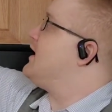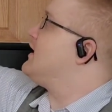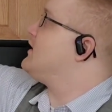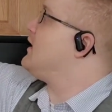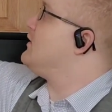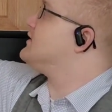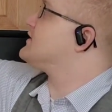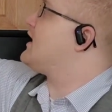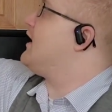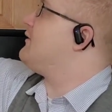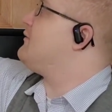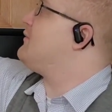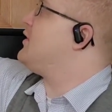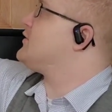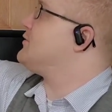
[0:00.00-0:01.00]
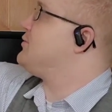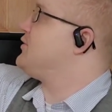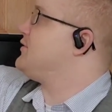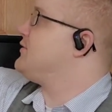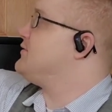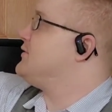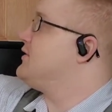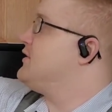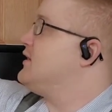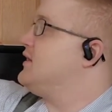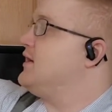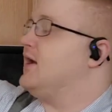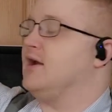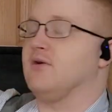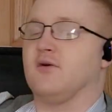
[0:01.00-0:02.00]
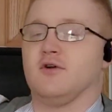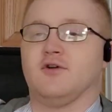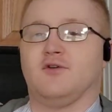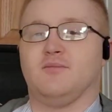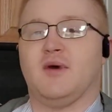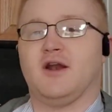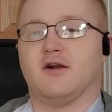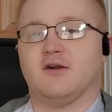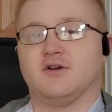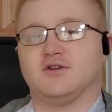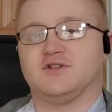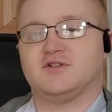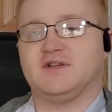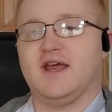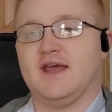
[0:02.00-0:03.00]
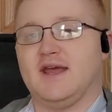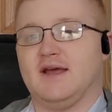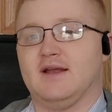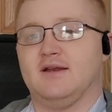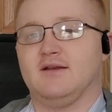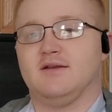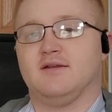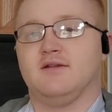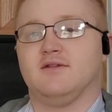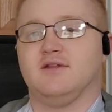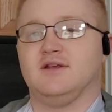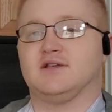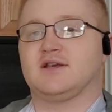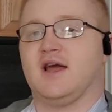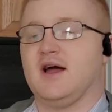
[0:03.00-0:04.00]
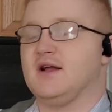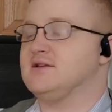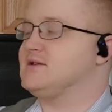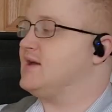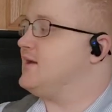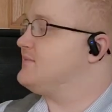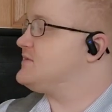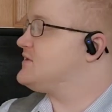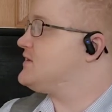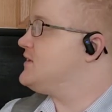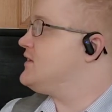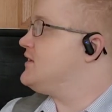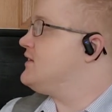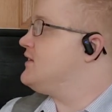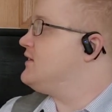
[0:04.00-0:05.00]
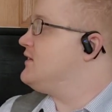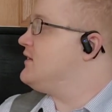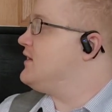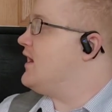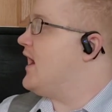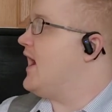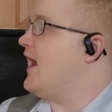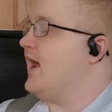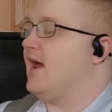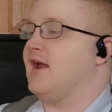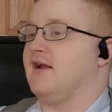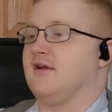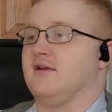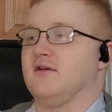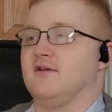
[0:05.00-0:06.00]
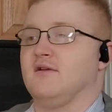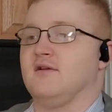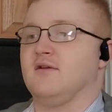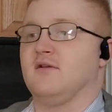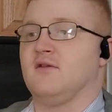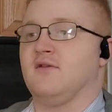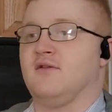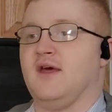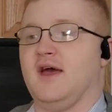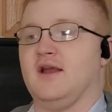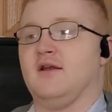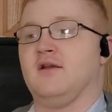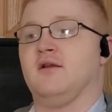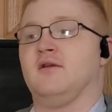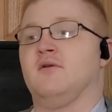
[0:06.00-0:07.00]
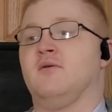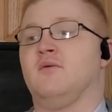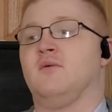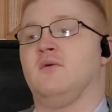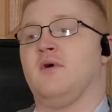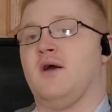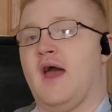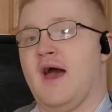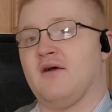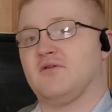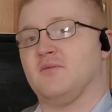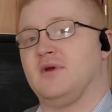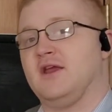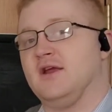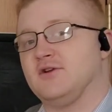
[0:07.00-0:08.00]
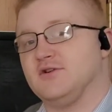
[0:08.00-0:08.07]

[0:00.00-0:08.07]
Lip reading: and lowest common multiple in order to better understand these concepts. And then, after we